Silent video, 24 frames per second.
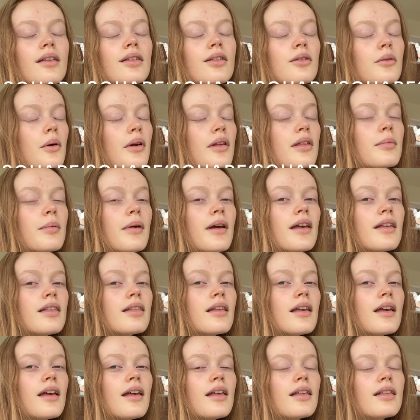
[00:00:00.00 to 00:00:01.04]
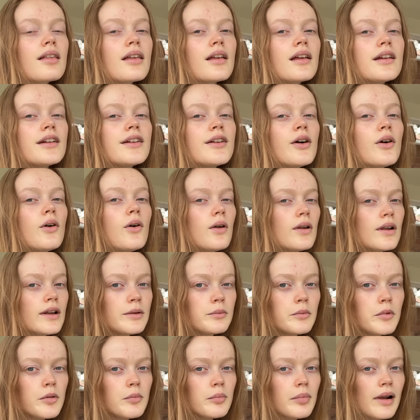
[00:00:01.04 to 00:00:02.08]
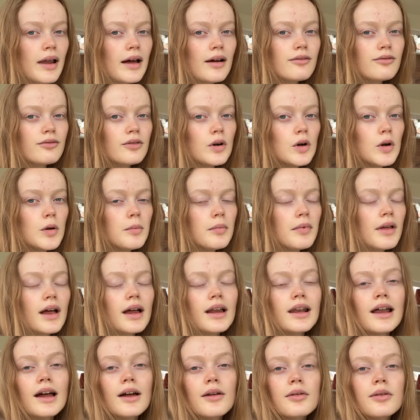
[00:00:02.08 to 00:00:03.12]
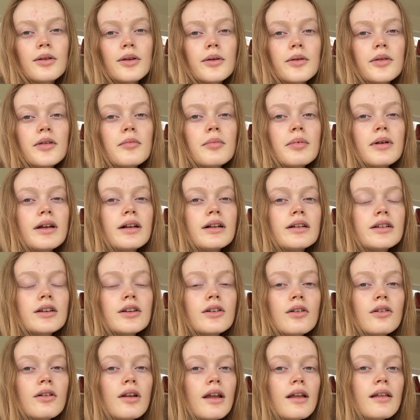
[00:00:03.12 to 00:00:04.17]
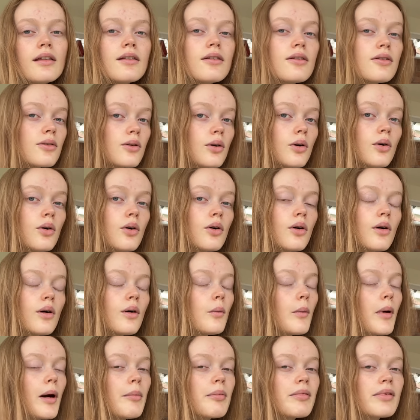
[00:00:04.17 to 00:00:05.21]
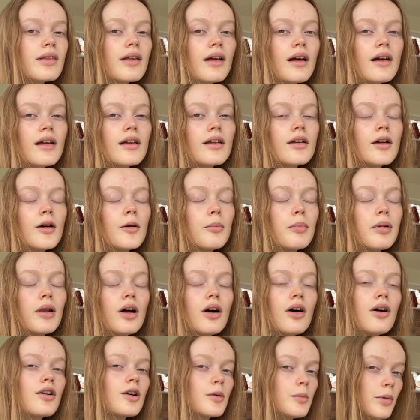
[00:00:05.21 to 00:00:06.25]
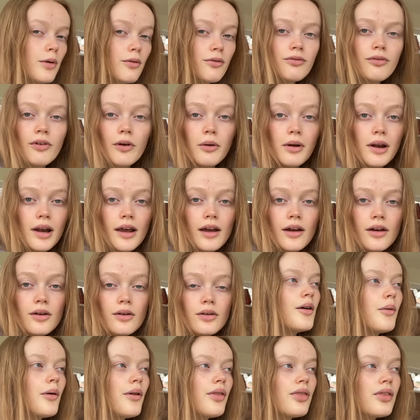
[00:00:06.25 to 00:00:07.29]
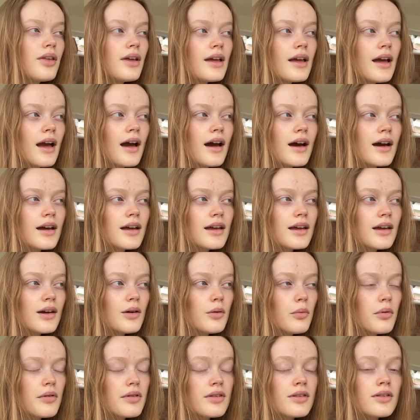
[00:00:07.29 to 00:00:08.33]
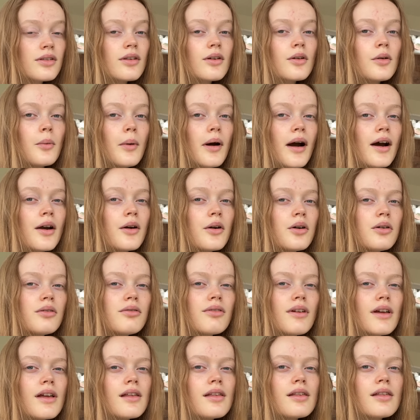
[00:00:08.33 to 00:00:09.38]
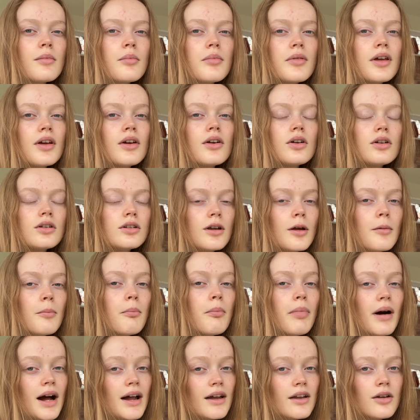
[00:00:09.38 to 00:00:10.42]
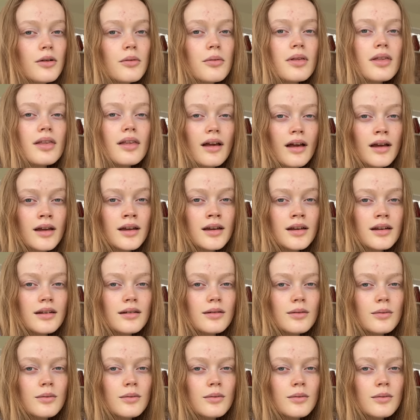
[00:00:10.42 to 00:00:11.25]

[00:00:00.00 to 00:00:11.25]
Squarespace is an all-in-one platform that allows you to build an online store, a website, a blog, a portfolio. One thing I wasn't aware of is something called a bio site,